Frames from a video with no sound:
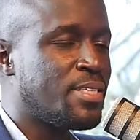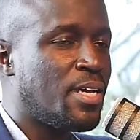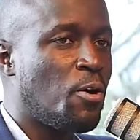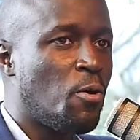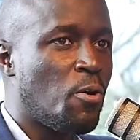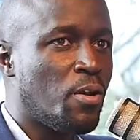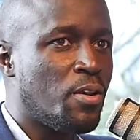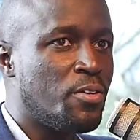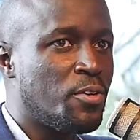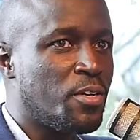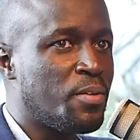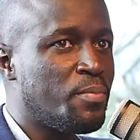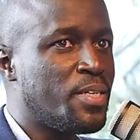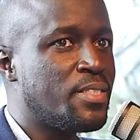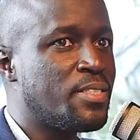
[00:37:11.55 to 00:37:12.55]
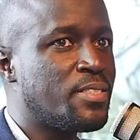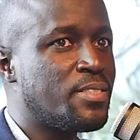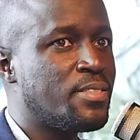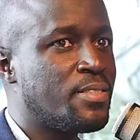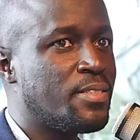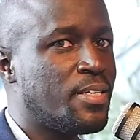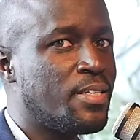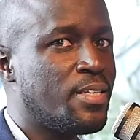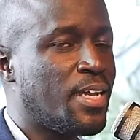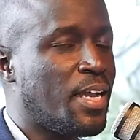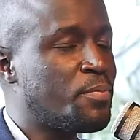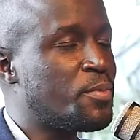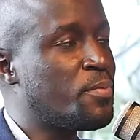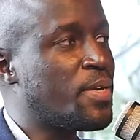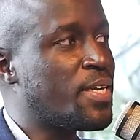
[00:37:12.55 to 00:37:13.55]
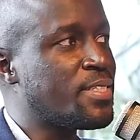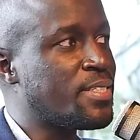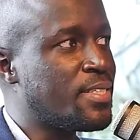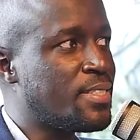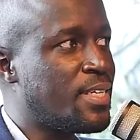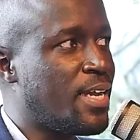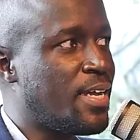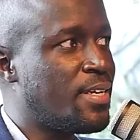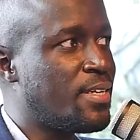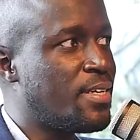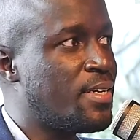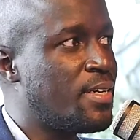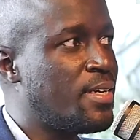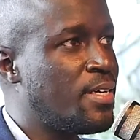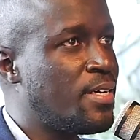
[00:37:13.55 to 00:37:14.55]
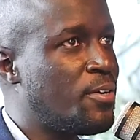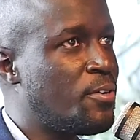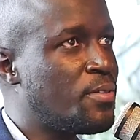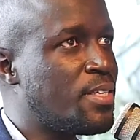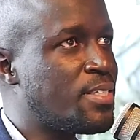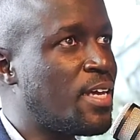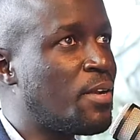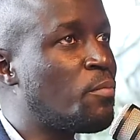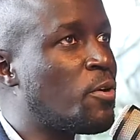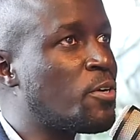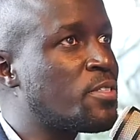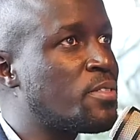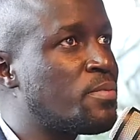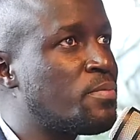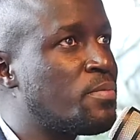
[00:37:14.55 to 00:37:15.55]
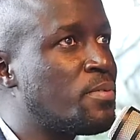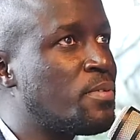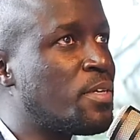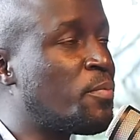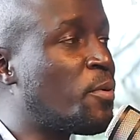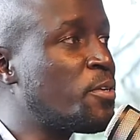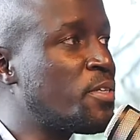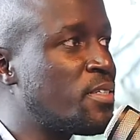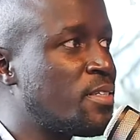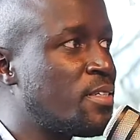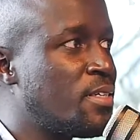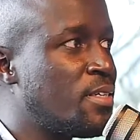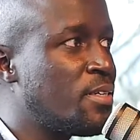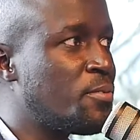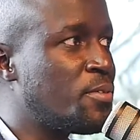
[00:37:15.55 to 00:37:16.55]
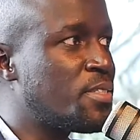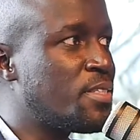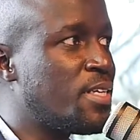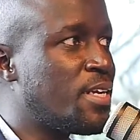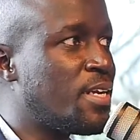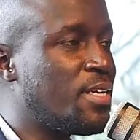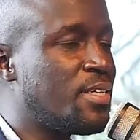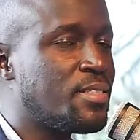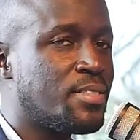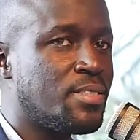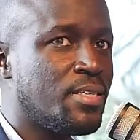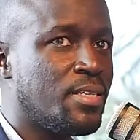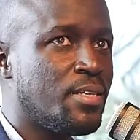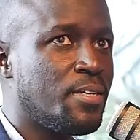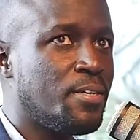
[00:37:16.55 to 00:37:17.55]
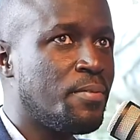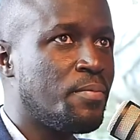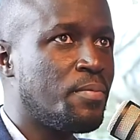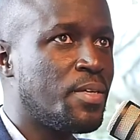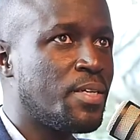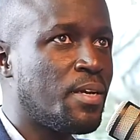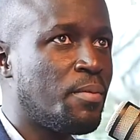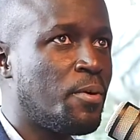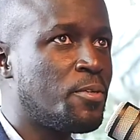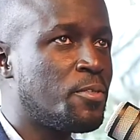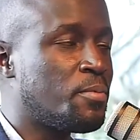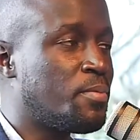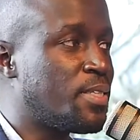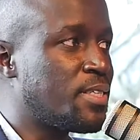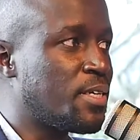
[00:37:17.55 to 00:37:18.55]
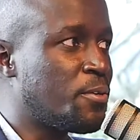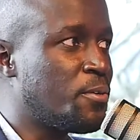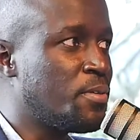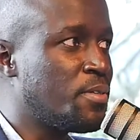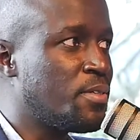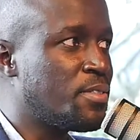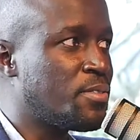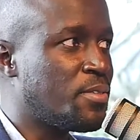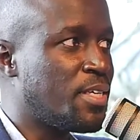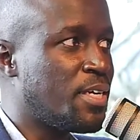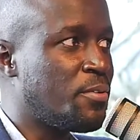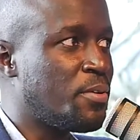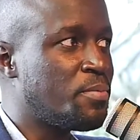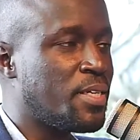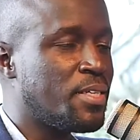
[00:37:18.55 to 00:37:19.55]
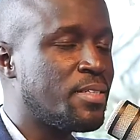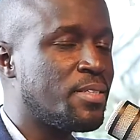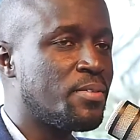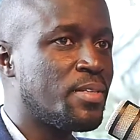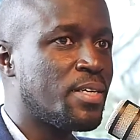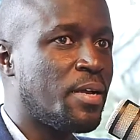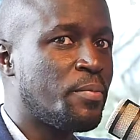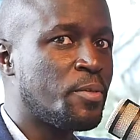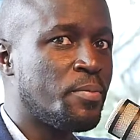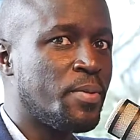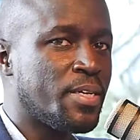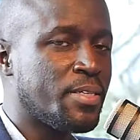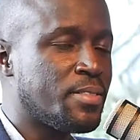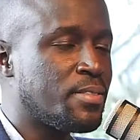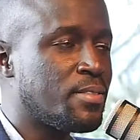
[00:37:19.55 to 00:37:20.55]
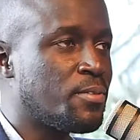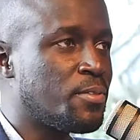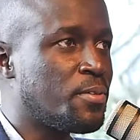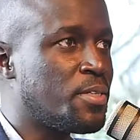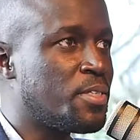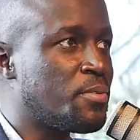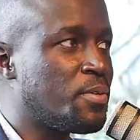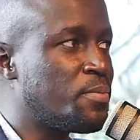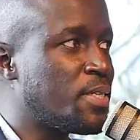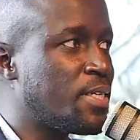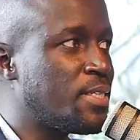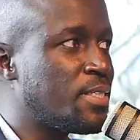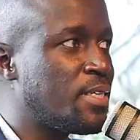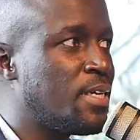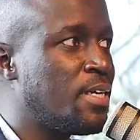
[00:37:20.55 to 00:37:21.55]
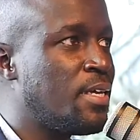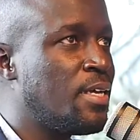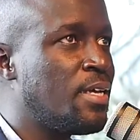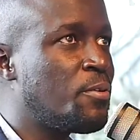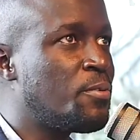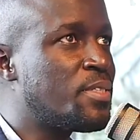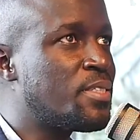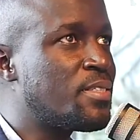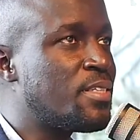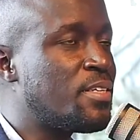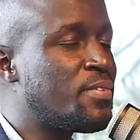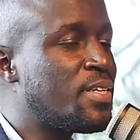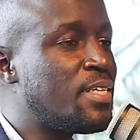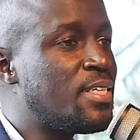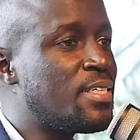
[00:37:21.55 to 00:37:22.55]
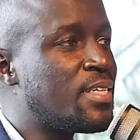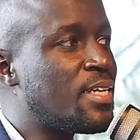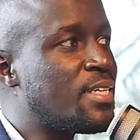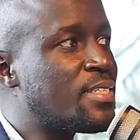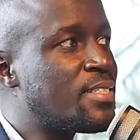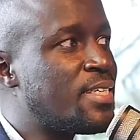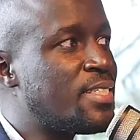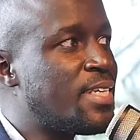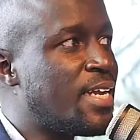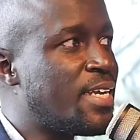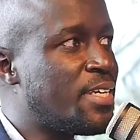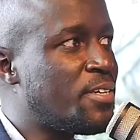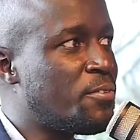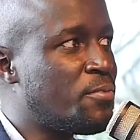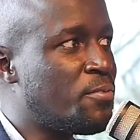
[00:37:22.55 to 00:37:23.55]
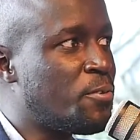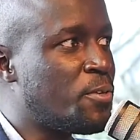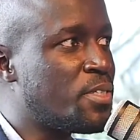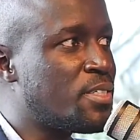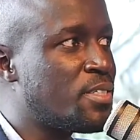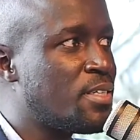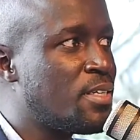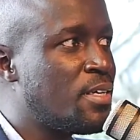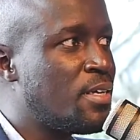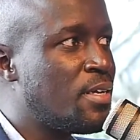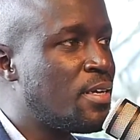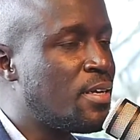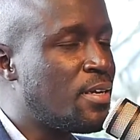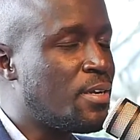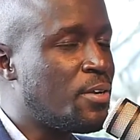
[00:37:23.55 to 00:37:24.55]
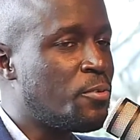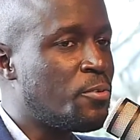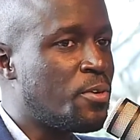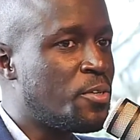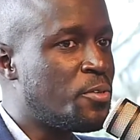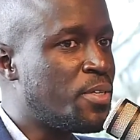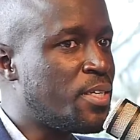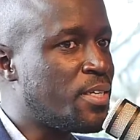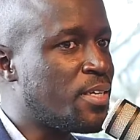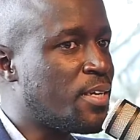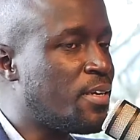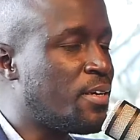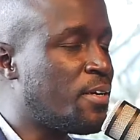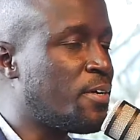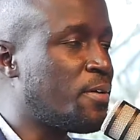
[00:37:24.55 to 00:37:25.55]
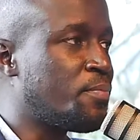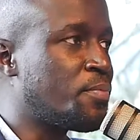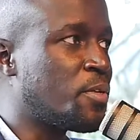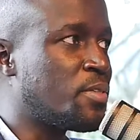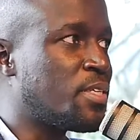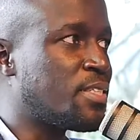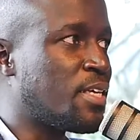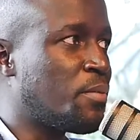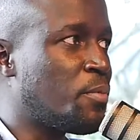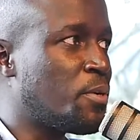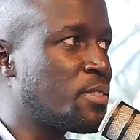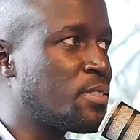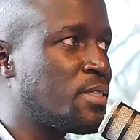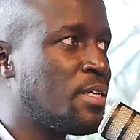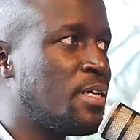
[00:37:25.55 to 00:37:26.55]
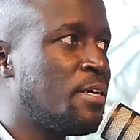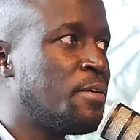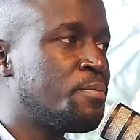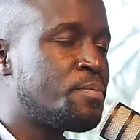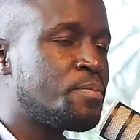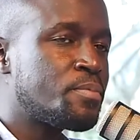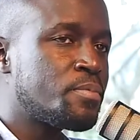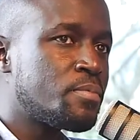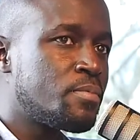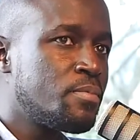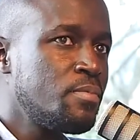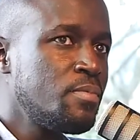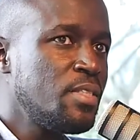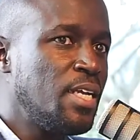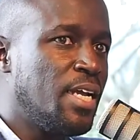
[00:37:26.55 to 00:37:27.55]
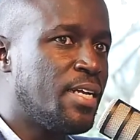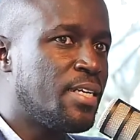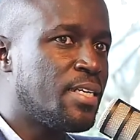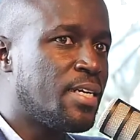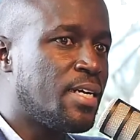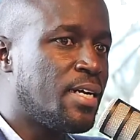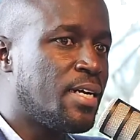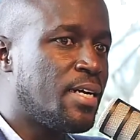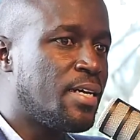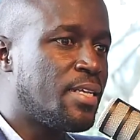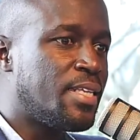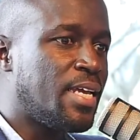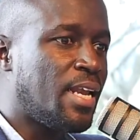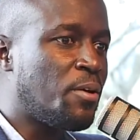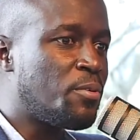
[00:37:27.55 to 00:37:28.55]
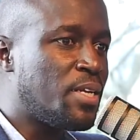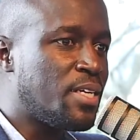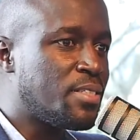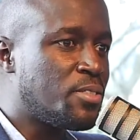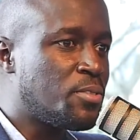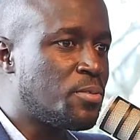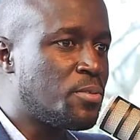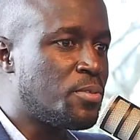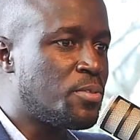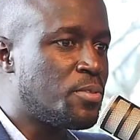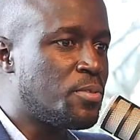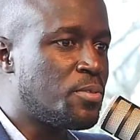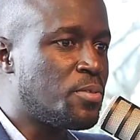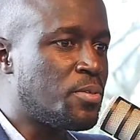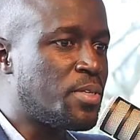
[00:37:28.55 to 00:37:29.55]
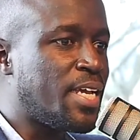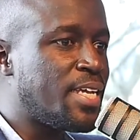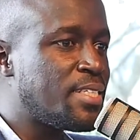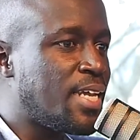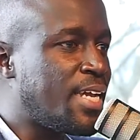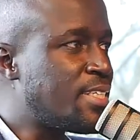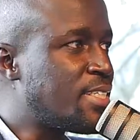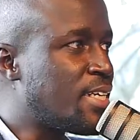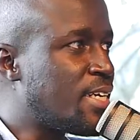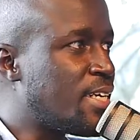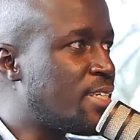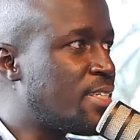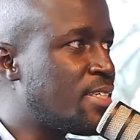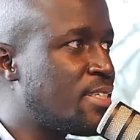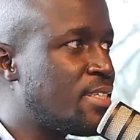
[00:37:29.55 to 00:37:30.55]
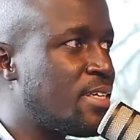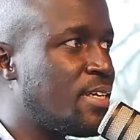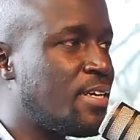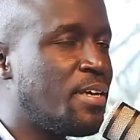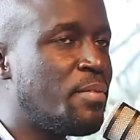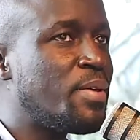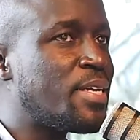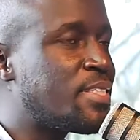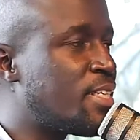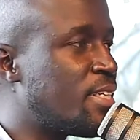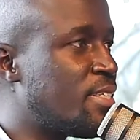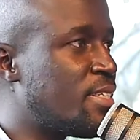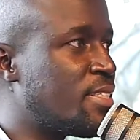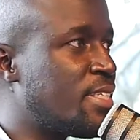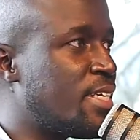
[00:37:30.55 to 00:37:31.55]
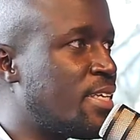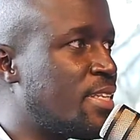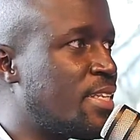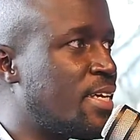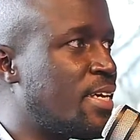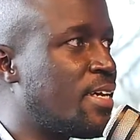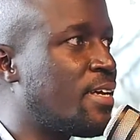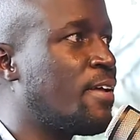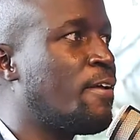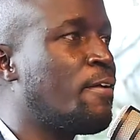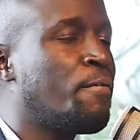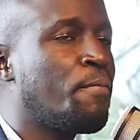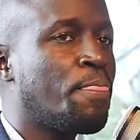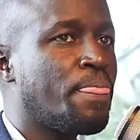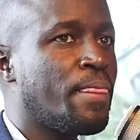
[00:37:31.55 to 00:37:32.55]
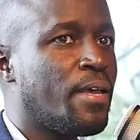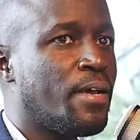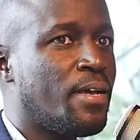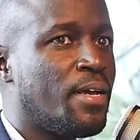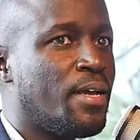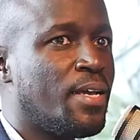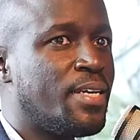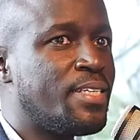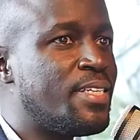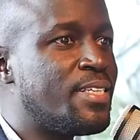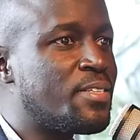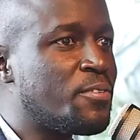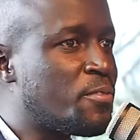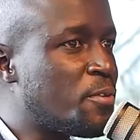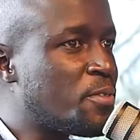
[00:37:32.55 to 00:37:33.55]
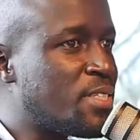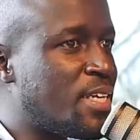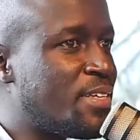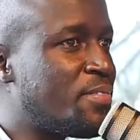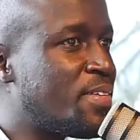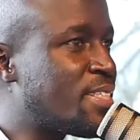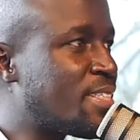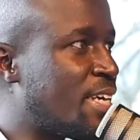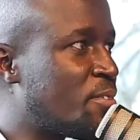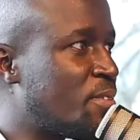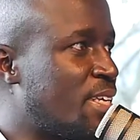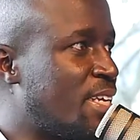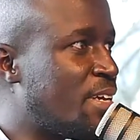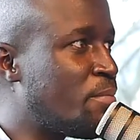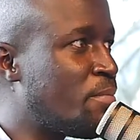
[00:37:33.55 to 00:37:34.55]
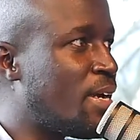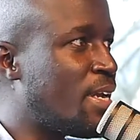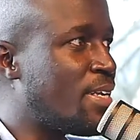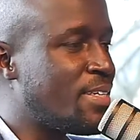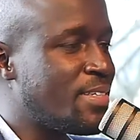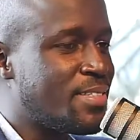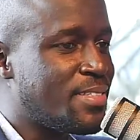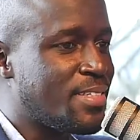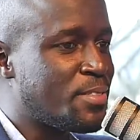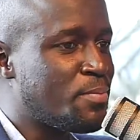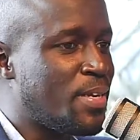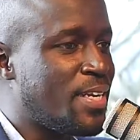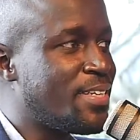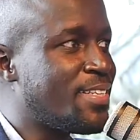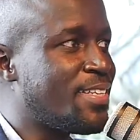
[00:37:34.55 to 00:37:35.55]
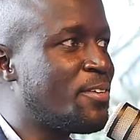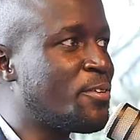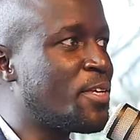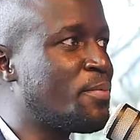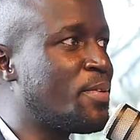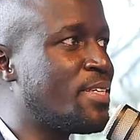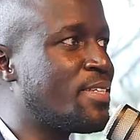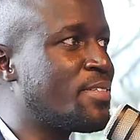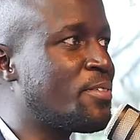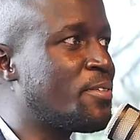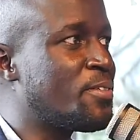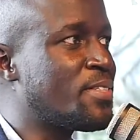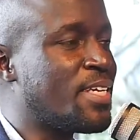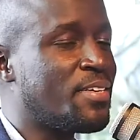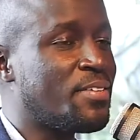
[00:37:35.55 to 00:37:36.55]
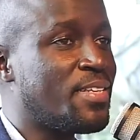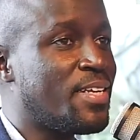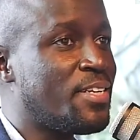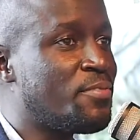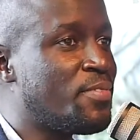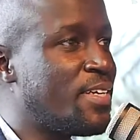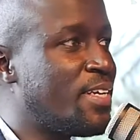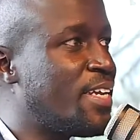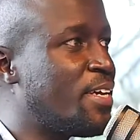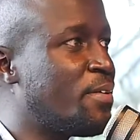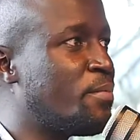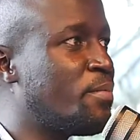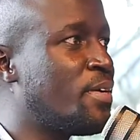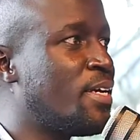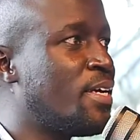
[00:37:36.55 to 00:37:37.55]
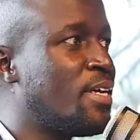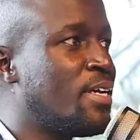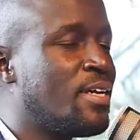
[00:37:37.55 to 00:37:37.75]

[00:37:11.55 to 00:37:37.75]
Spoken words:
There's a whole document that the Capital Markets has done on the Sandbox report, which they released, I think, about 2 months ago. It's on their website, on the Capital Markets Authority website, which even details the journey of what we were doing on the Sandbox. And they allowed us to test, iterate, make changes here and there. It didn't, of course, even start with the name Mali. It's explained in the document. It started with a different name.